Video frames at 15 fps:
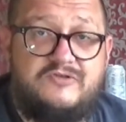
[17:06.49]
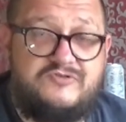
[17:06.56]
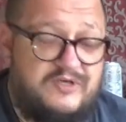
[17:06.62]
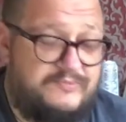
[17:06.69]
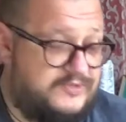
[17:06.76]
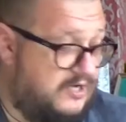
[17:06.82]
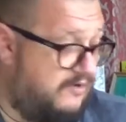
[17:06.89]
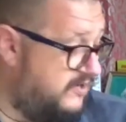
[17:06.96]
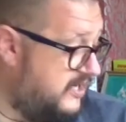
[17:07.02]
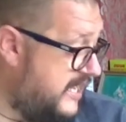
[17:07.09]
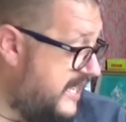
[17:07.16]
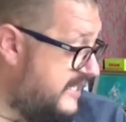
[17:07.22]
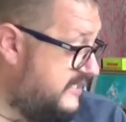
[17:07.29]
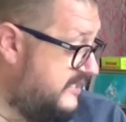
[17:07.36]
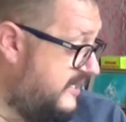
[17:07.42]
The trip's going
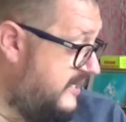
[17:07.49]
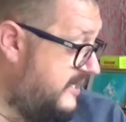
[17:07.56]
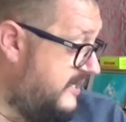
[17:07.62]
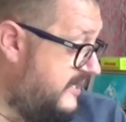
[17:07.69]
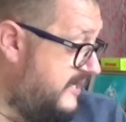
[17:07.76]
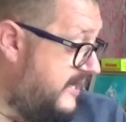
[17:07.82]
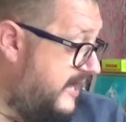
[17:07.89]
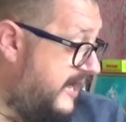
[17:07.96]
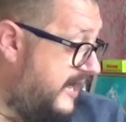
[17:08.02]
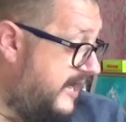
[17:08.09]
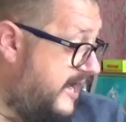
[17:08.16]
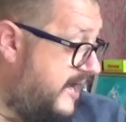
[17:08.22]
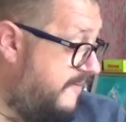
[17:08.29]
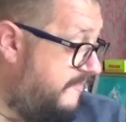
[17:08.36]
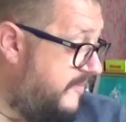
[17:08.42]
ahead,
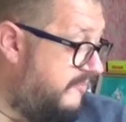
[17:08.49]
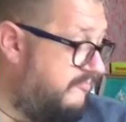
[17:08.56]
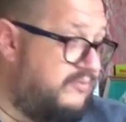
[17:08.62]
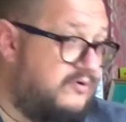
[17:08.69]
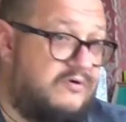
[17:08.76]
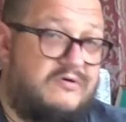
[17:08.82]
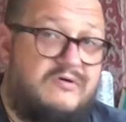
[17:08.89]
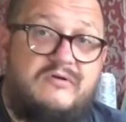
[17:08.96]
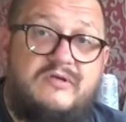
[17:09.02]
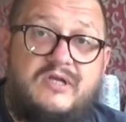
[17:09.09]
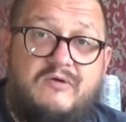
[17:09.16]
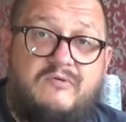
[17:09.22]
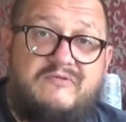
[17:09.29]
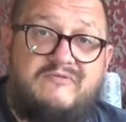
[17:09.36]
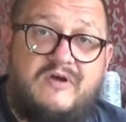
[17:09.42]
but you
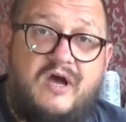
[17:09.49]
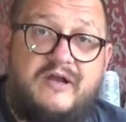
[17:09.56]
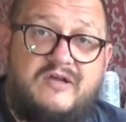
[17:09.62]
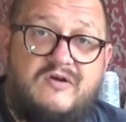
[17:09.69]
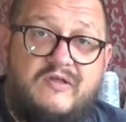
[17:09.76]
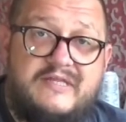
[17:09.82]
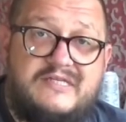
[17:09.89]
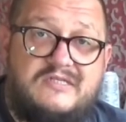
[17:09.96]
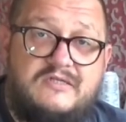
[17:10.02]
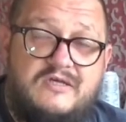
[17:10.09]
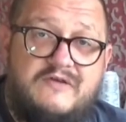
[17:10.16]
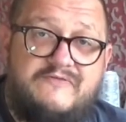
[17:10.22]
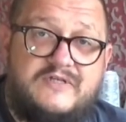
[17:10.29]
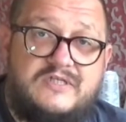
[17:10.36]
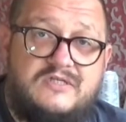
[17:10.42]
know, we've kind of got this
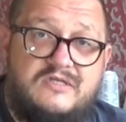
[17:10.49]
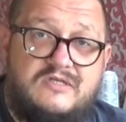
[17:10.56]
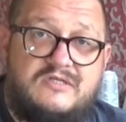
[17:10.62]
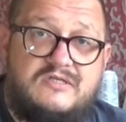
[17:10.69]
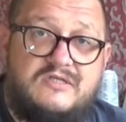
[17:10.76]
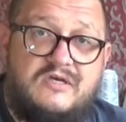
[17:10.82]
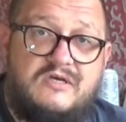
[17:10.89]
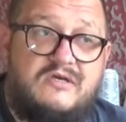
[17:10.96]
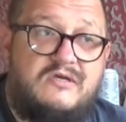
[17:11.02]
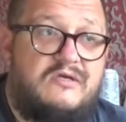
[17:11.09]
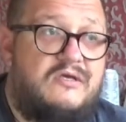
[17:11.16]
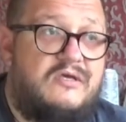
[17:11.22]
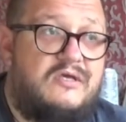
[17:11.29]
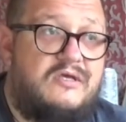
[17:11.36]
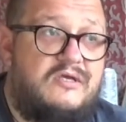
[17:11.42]
nervousness that,
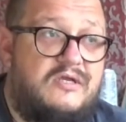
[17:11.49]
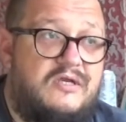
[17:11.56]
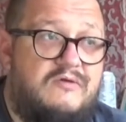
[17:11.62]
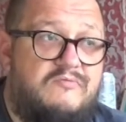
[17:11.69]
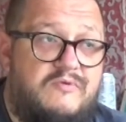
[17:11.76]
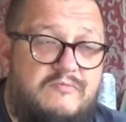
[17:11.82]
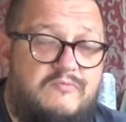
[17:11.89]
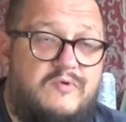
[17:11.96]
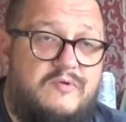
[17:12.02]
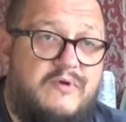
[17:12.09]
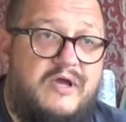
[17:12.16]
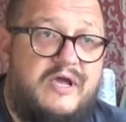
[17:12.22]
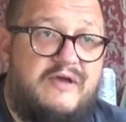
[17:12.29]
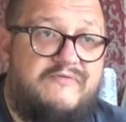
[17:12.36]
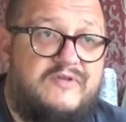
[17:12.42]
you know, we
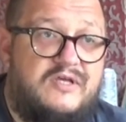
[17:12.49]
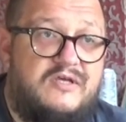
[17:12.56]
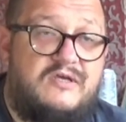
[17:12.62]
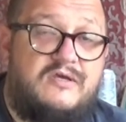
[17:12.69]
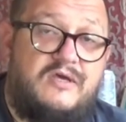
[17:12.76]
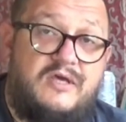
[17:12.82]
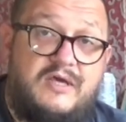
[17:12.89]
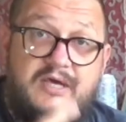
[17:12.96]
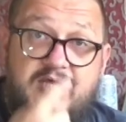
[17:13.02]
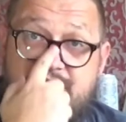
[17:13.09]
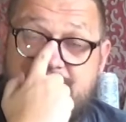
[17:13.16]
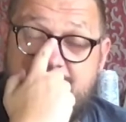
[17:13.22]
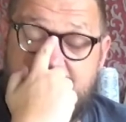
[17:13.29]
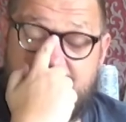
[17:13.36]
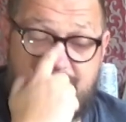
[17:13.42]
might have to
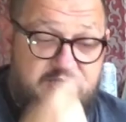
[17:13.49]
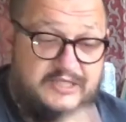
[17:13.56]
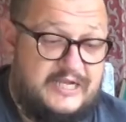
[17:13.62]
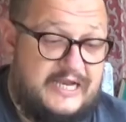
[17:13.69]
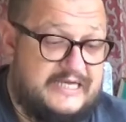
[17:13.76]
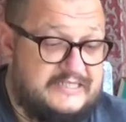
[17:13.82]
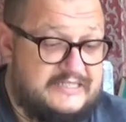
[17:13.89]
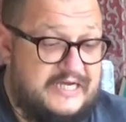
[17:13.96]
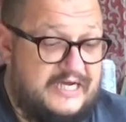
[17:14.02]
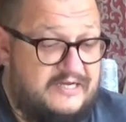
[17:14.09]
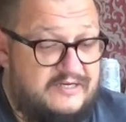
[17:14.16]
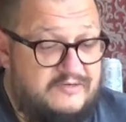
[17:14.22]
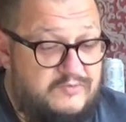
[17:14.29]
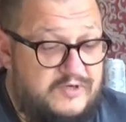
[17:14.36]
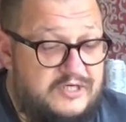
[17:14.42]
ditch it at the last
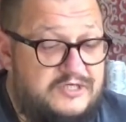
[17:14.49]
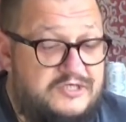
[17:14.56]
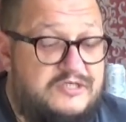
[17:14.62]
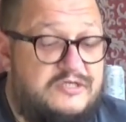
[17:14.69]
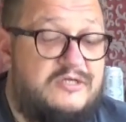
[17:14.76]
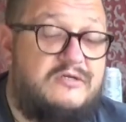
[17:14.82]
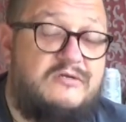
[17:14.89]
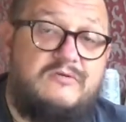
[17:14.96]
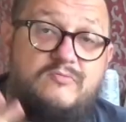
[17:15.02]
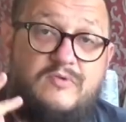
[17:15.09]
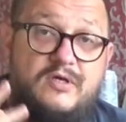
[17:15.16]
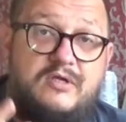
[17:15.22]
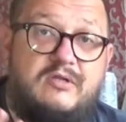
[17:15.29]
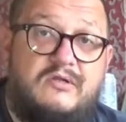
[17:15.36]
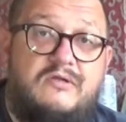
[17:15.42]
second, which
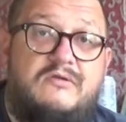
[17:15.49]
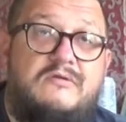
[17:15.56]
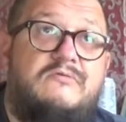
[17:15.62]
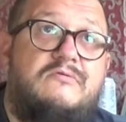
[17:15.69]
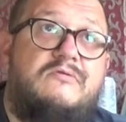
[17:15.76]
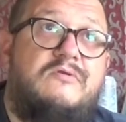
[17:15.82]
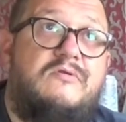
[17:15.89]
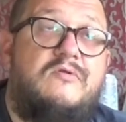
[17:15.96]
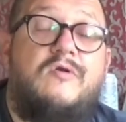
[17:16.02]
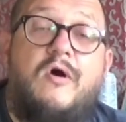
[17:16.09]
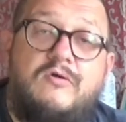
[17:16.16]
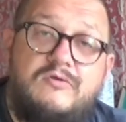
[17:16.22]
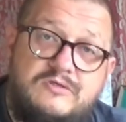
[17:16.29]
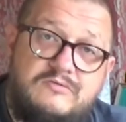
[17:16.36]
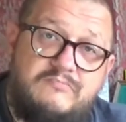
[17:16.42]
will
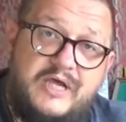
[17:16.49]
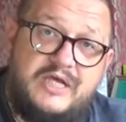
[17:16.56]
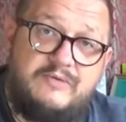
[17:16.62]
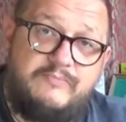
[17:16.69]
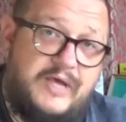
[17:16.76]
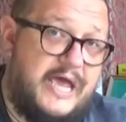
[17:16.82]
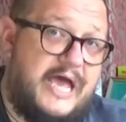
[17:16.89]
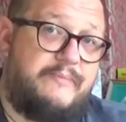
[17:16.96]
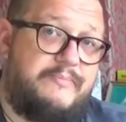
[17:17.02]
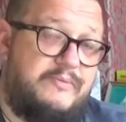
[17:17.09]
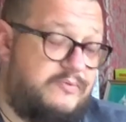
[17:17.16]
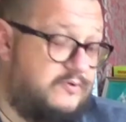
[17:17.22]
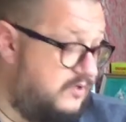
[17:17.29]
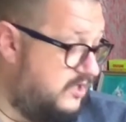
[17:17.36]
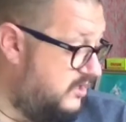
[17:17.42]
not make me a
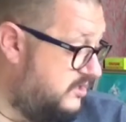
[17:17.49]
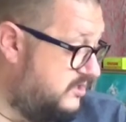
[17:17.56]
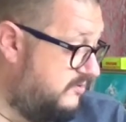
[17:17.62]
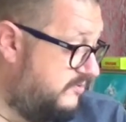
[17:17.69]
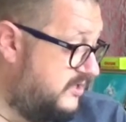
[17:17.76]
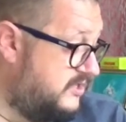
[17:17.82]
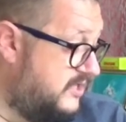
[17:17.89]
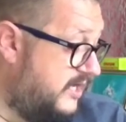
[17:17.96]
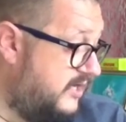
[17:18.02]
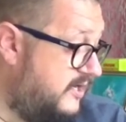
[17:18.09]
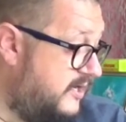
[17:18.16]
happy bunny, shall we say.